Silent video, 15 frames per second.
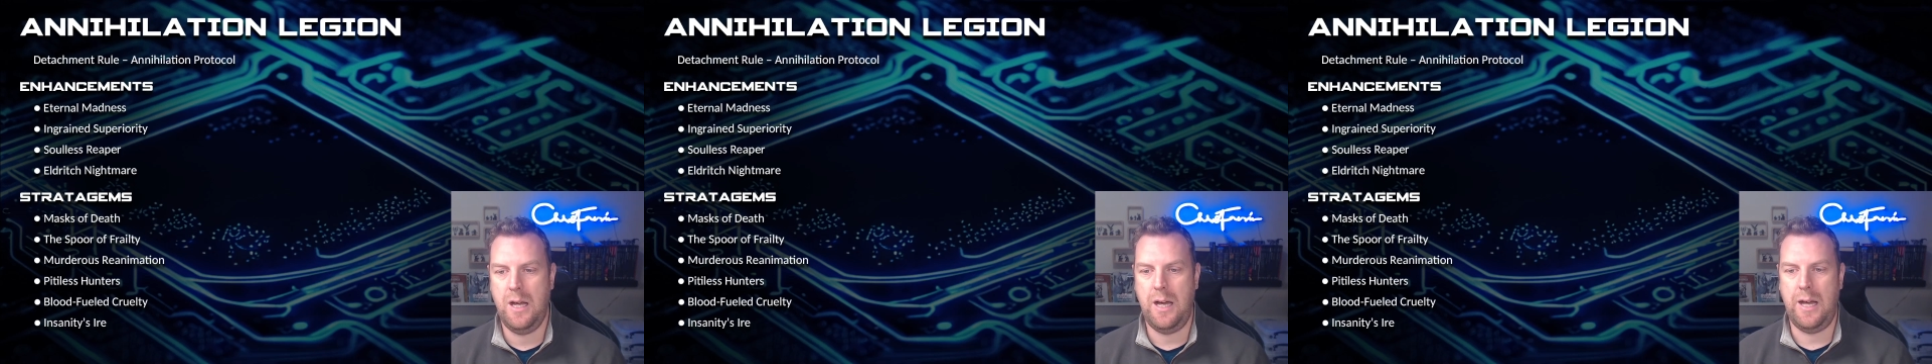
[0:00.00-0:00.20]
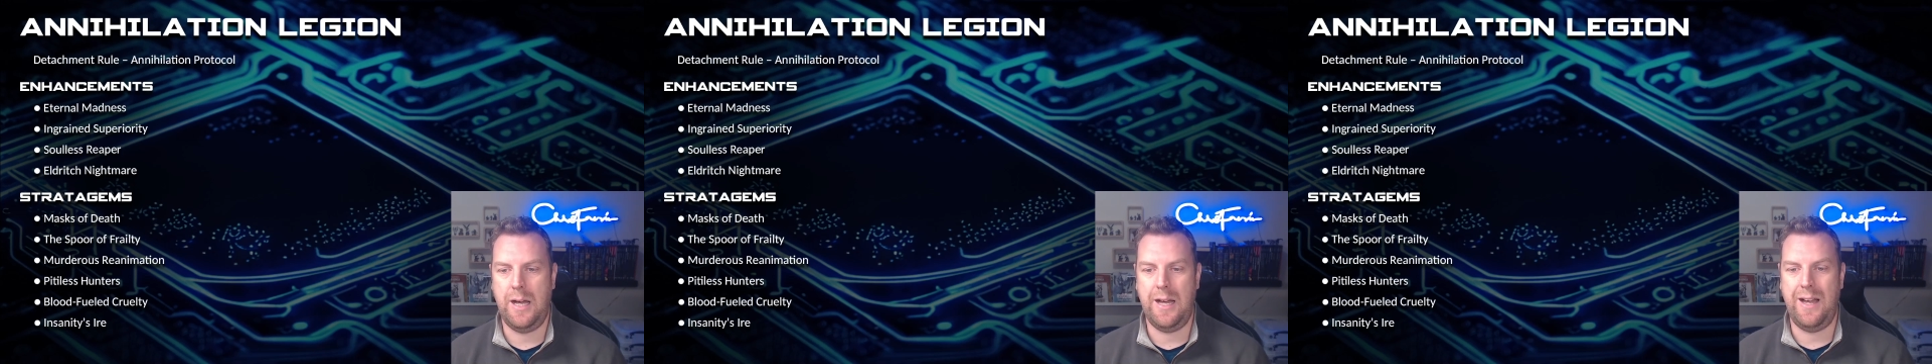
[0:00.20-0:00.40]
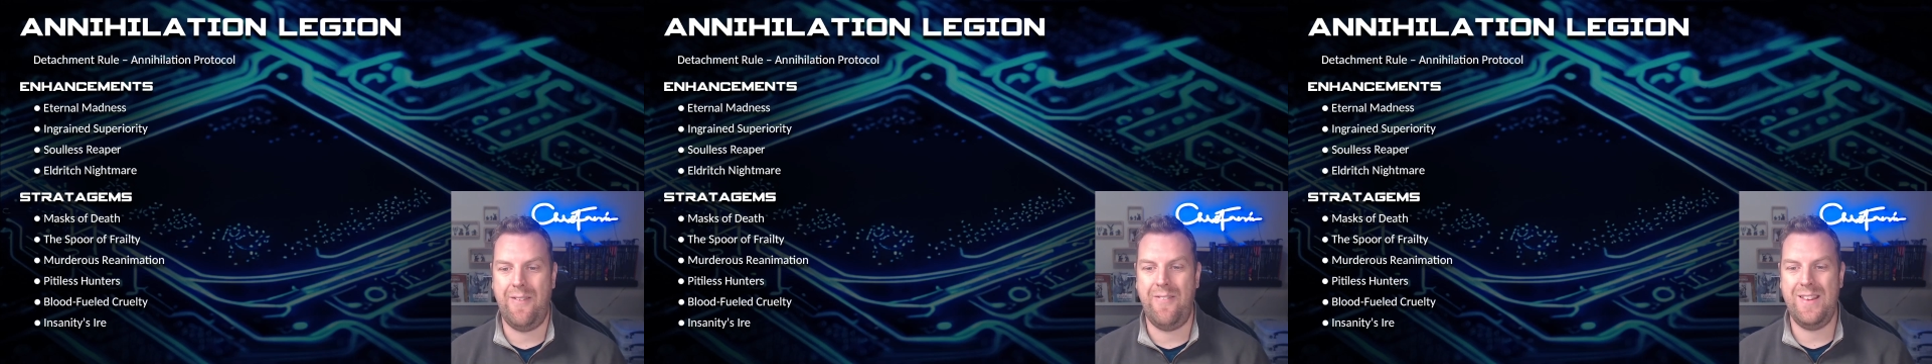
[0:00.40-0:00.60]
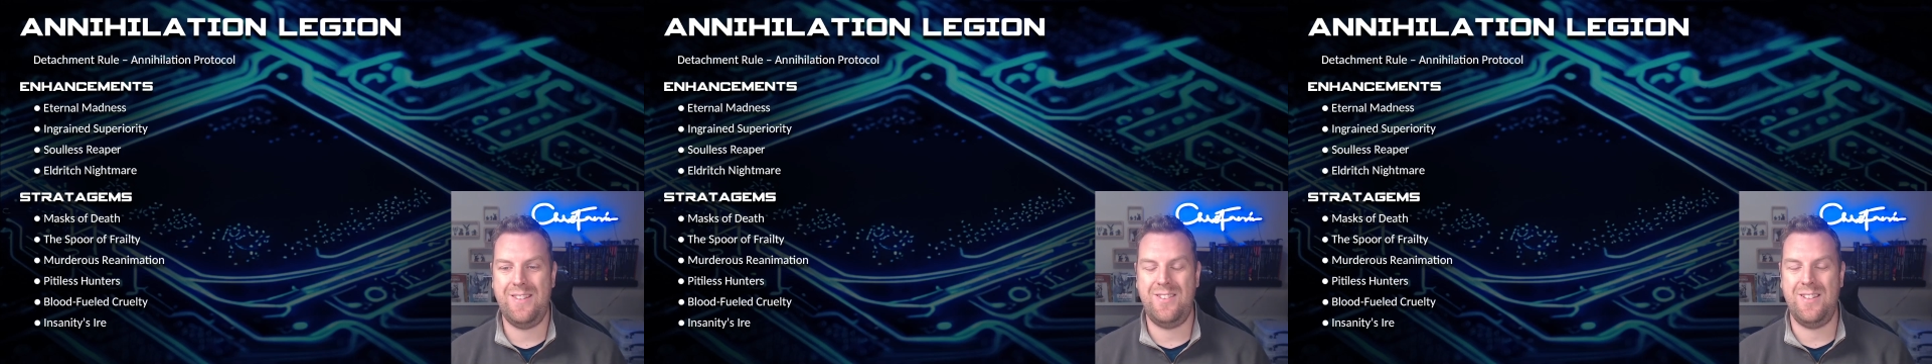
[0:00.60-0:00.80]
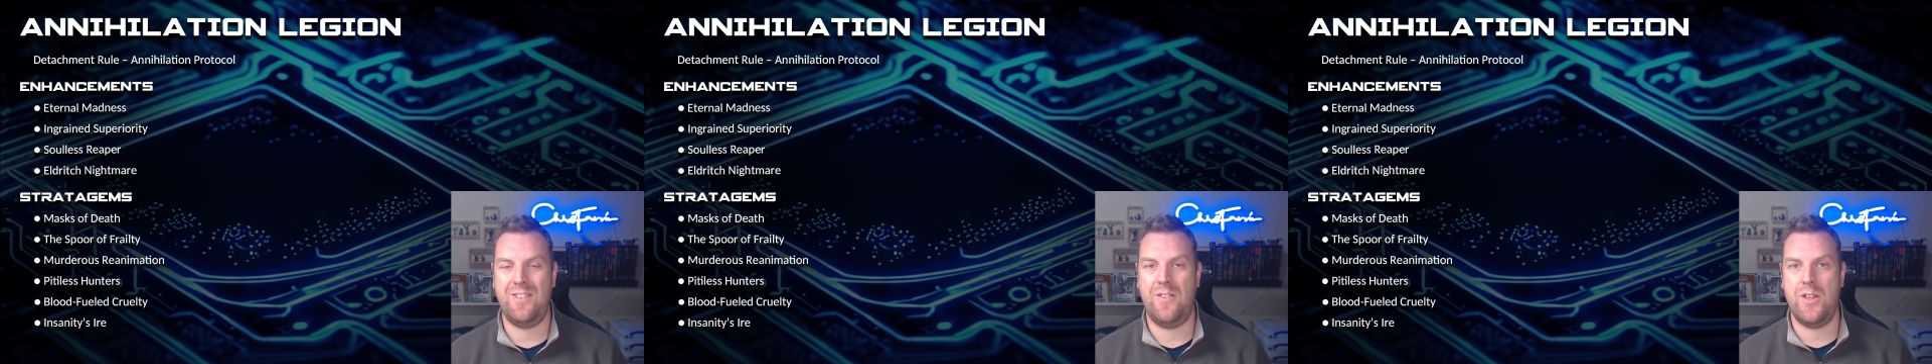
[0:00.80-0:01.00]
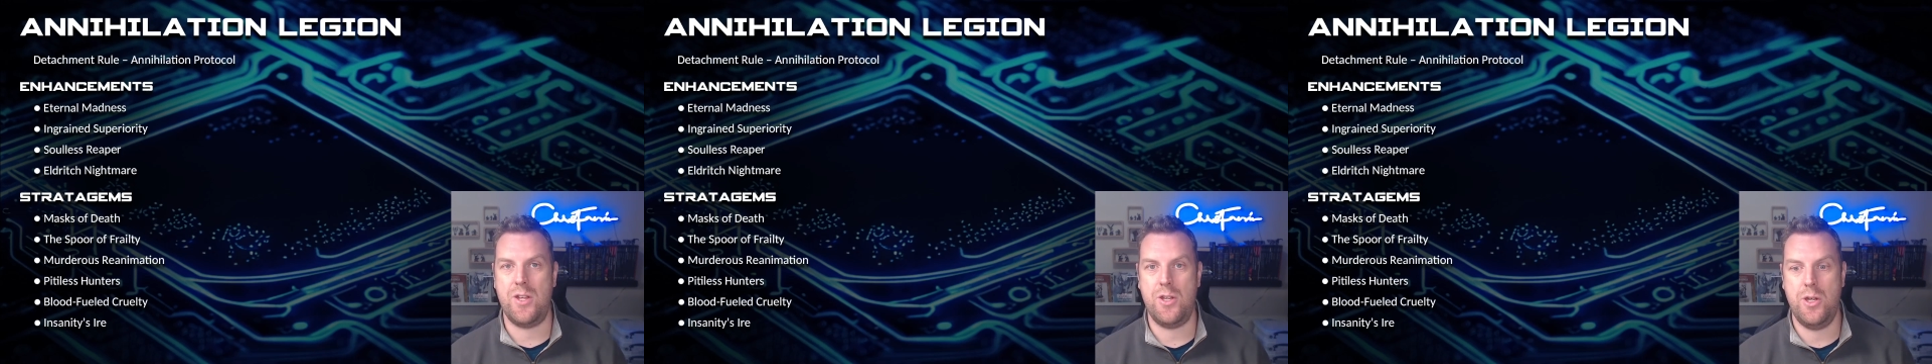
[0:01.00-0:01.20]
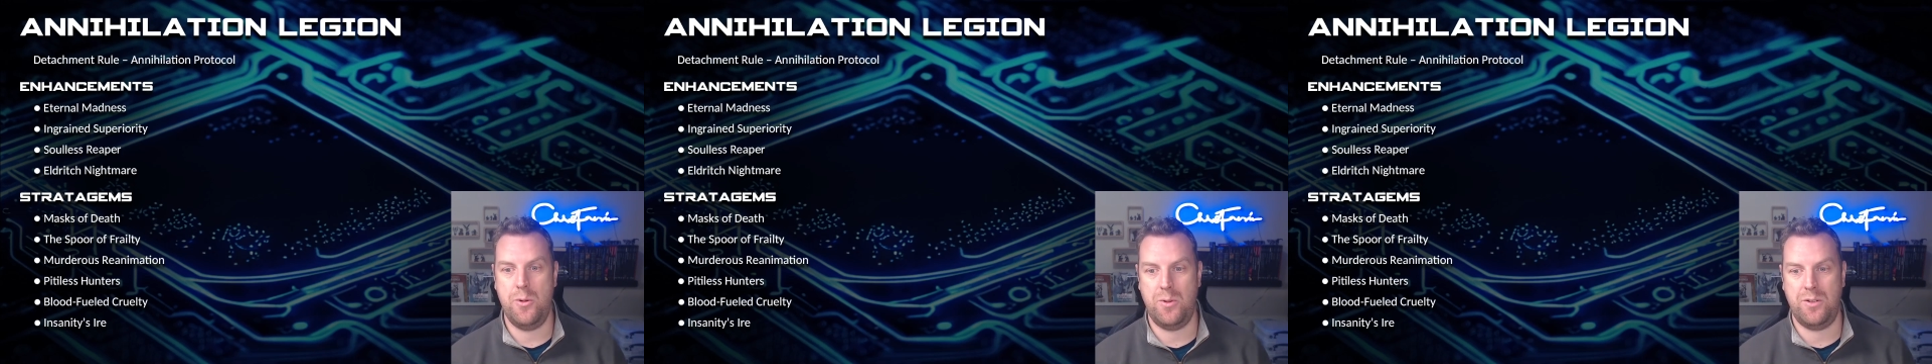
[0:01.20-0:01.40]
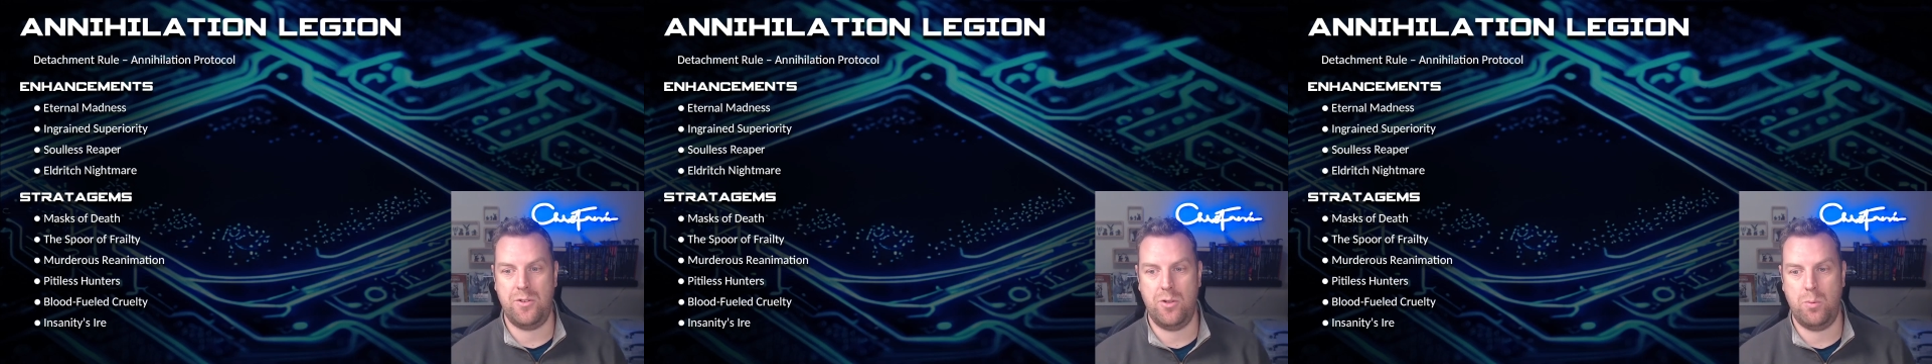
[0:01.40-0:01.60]
And this is the
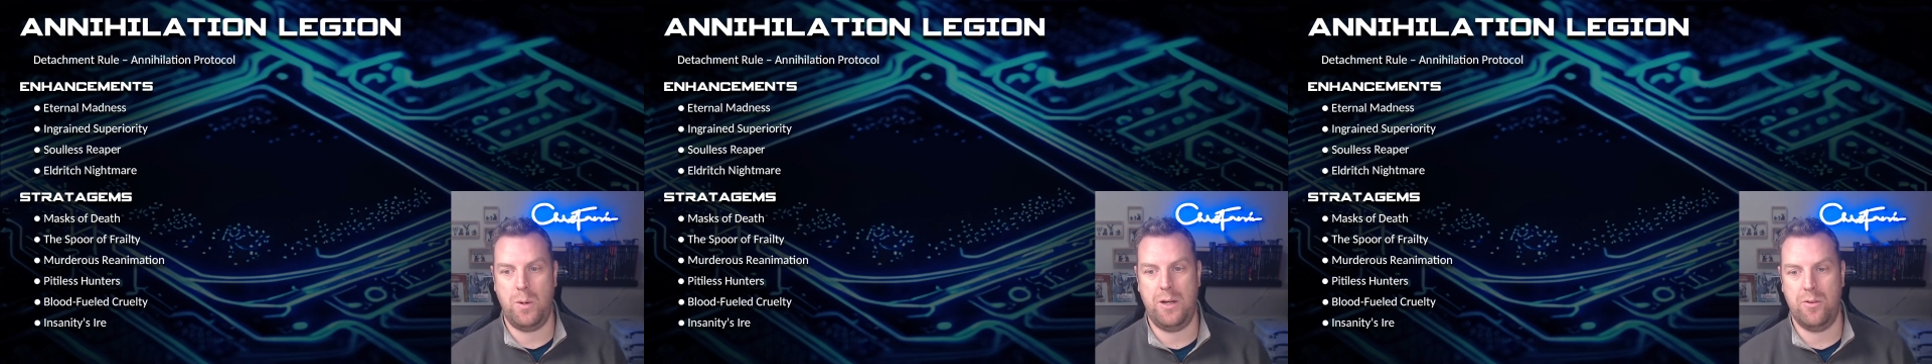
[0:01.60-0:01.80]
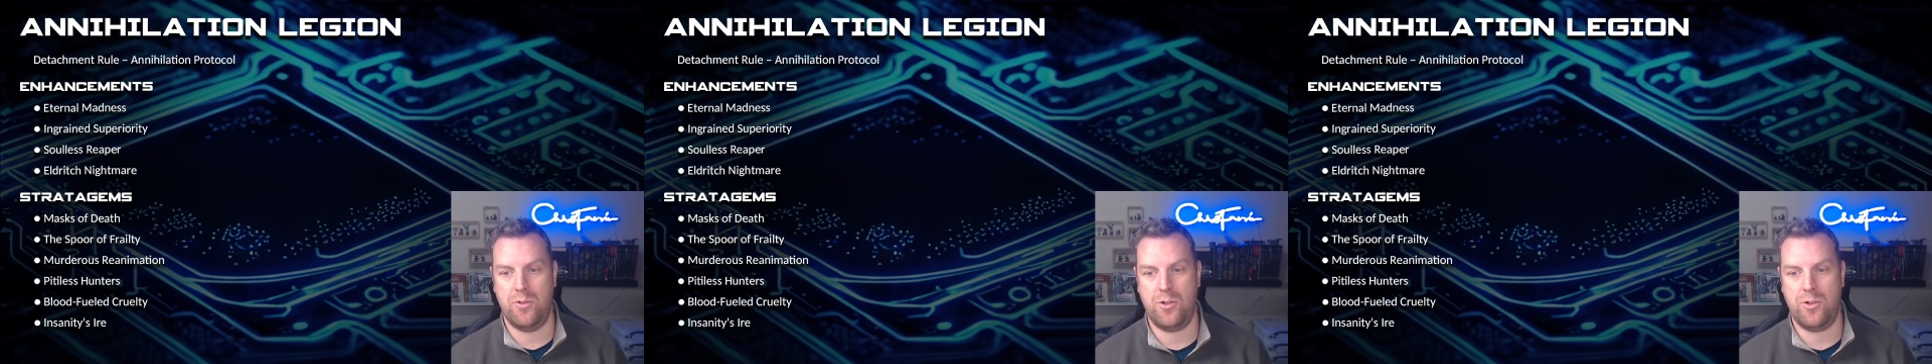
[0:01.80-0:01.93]
unit as well,